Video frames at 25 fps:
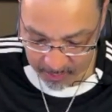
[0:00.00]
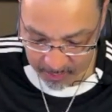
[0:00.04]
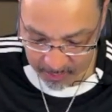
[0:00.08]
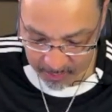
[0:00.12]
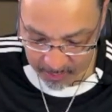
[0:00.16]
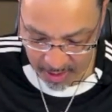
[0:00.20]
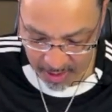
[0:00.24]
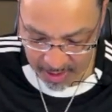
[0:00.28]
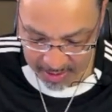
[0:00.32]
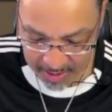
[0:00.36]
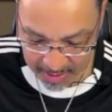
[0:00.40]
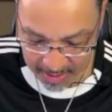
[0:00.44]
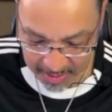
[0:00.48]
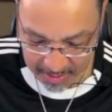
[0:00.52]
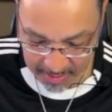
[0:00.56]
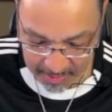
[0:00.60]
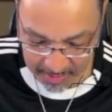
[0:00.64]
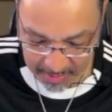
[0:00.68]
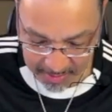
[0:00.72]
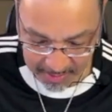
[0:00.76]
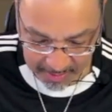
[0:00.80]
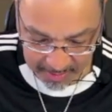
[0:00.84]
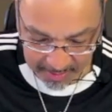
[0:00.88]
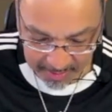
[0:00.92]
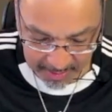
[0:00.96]
Verse
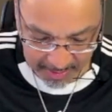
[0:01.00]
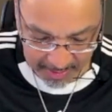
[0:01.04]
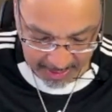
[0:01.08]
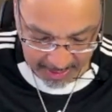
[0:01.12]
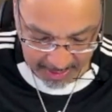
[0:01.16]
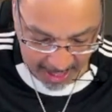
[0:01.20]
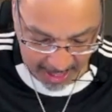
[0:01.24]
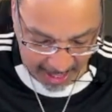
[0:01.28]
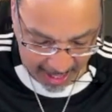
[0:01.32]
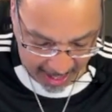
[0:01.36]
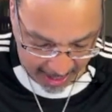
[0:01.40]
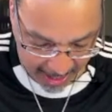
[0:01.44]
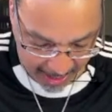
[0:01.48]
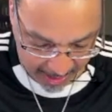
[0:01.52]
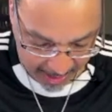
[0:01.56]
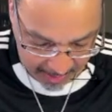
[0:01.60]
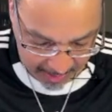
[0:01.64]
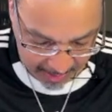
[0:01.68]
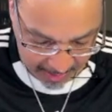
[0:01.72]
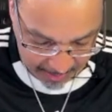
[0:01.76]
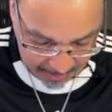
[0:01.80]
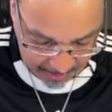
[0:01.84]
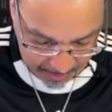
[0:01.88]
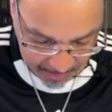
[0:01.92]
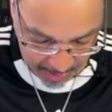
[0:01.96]
9,
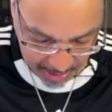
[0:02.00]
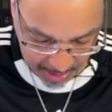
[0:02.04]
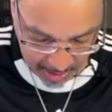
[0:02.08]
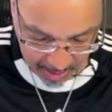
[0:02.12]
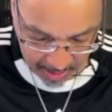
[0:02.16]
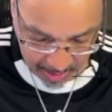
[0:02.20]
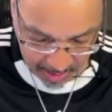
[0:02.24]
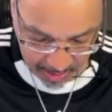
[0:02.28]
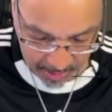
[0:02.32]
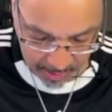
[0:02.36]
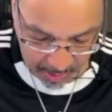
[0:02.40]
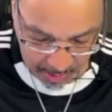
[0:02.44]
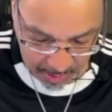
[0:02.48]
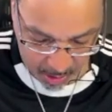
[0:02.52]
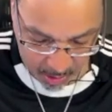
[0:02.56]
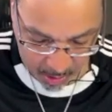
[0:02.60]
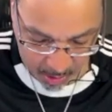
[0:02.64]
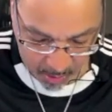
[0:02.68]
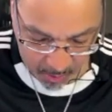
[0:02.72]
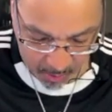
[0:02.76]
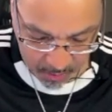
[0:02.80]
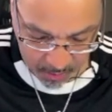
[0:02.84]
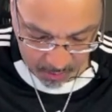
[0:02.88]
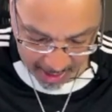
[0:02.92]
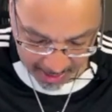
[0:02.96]

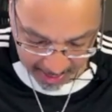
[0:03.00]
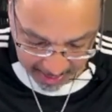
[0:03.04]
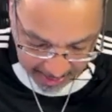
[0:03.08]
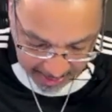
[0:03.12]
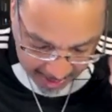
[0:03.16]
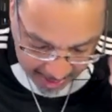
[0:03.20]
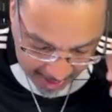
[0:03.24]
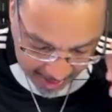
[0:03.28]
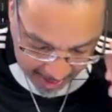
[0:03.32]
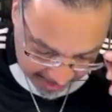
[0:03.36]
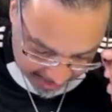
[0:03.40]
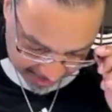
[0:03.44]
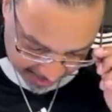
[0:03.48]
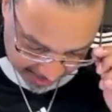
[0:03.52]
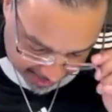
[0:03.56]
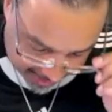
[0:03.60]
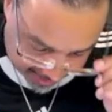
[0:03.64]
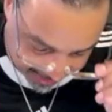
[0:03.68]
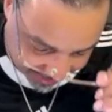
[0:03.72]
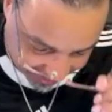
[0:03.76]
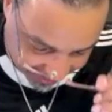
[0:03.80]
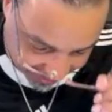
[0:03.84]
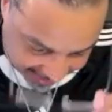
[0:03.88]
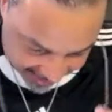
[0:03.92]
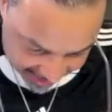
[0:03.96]
know, recognize, and
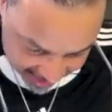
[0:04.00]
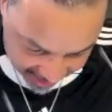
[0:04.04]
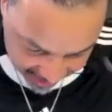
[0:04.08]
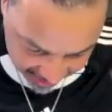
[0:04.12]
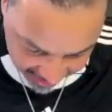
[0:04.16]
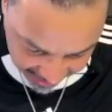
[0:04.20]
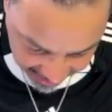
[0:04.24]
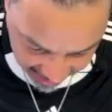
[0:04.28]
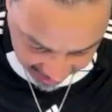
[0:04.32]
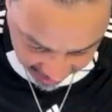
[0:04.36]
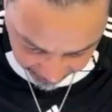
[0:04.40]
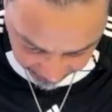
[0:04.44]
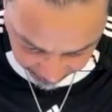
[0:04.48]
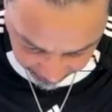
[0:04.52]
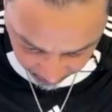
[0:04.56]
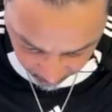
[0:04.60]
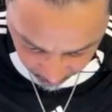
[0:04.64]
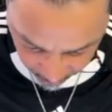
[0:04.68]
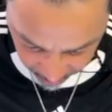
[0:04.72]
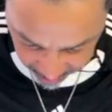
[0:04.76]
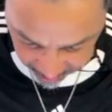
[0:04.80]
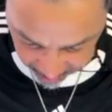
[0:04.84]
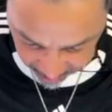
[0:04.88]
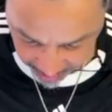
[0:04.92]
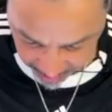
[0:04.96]
understand,
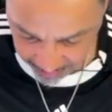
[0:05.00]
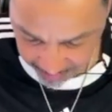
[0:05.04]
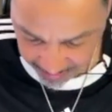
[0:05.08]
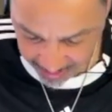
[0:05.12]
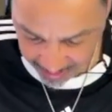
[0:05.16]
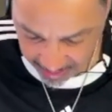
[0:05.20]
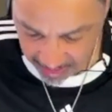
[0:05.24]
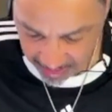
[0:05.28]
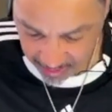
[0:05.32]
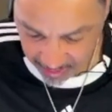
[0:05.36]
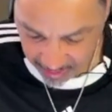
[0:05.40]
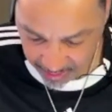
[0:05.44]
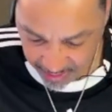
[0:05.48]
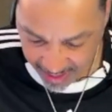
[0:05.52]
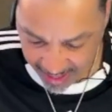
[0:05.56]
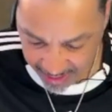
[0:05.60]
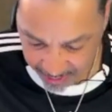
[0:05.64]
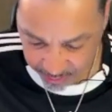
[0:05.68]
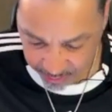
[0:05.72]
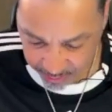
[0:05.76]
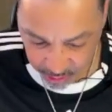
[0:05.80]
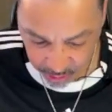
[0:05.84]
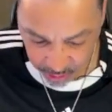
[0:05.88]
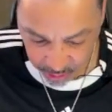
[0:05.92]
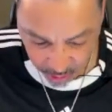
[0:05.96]
therefore,
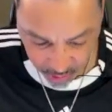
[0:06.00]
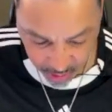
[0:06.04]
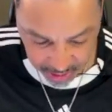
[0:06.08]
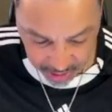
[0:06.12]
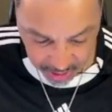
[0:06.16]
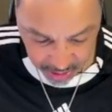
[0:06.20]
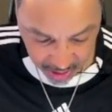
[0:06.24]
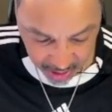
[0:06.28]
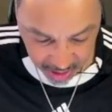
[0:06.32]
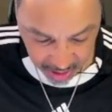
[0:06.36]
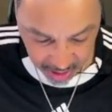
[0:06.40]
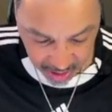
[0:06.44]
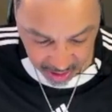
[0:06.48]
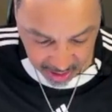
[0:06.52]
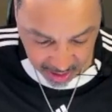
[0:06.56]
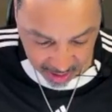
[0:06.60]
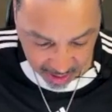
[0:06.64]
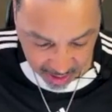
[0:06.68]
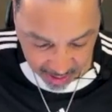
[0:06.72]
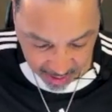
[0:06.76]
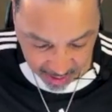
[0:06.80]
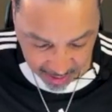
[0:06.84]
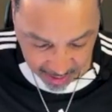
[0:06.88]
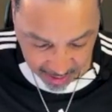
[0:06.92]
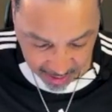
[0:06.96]
that the Lord your
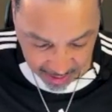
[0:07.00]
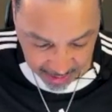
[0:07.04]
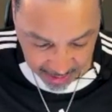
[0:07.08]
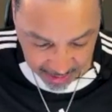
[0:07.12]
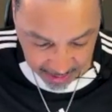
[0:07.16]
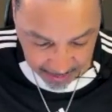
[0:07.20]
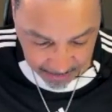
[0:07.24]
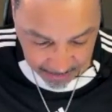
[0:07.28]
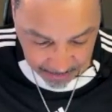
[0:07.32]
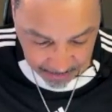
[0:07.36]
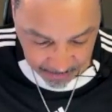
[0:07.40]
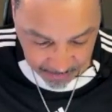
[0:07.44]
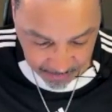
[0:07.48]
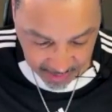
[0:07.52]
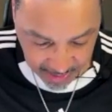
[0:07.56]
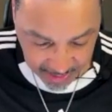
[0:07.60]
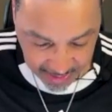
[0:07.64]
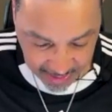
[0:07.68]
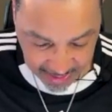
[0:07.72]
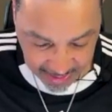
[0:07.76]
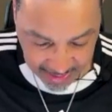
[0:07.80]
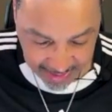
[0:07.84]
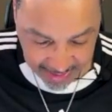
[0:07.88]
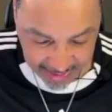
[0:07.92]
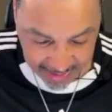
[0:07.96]
God
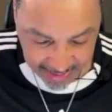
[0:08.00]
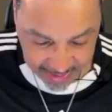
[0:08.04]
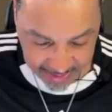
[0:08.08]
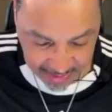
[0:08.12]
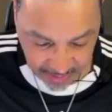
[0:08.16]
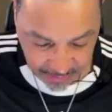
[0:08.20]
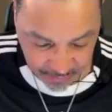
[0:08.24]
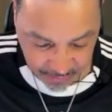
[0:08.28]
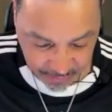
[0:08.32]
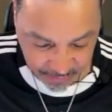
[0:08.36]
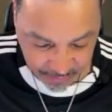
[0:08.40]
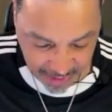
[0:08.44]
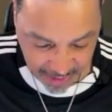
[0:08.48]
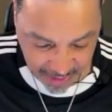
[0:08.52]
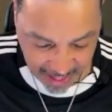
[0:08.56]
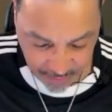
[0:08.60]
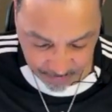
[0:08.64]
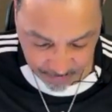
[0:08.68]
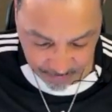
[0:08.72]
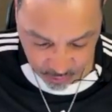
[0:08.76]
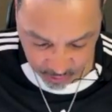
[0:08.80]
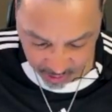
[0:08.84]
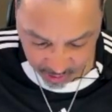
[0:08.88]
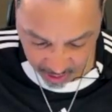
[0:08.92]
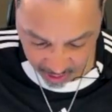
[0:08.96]
is the
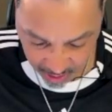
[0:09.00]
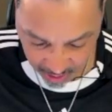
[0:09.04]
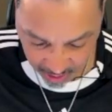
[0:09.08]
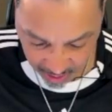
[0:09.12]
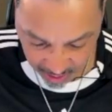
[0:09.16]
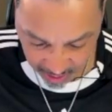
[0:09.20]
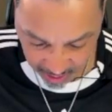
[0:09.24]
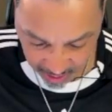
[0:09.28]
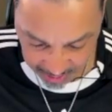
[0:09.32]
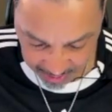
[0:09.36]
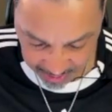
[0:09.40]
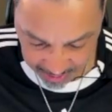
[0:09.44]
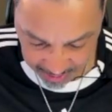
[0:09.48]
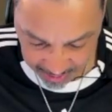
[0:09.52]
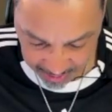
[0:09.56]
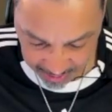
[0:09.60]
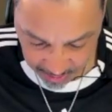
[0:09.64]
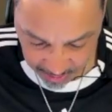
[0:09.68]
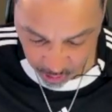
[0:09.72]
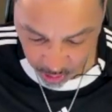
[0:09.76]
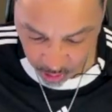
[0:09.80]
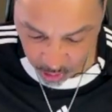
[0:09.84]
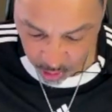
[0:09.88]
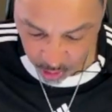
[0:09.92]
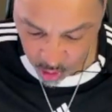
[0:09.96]
faithful God
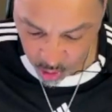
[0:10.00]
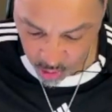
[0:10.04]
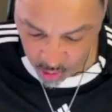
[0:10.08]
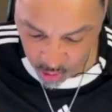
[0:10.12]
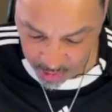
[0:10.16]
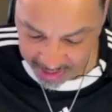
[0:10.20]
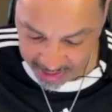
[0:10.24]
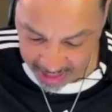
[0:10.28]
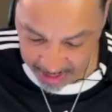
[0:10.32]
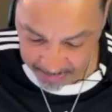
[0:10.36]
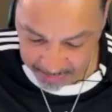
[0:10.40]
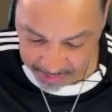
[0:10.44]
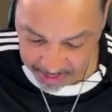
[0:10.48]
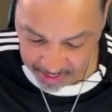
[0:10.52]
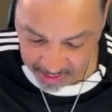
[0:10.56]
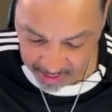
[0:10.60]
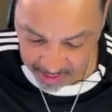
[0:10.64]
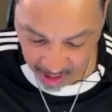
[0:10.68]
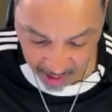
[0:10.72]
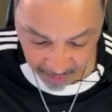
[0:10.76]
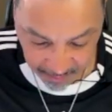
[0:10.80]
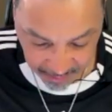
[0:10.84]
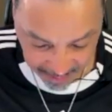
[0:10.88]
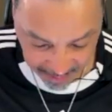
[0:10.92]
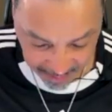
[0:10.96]
who keeps
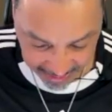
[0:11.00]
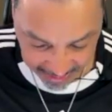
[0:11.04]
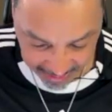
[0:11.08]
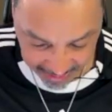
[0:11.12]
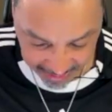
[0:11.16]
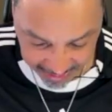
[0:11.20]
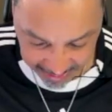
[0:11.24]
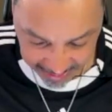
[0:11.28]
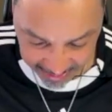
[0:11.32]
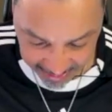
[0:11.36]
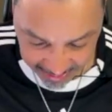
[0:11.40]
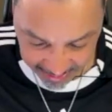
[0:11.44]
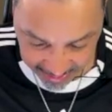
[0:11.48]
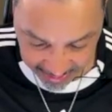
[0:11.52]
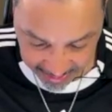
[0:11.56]
covenant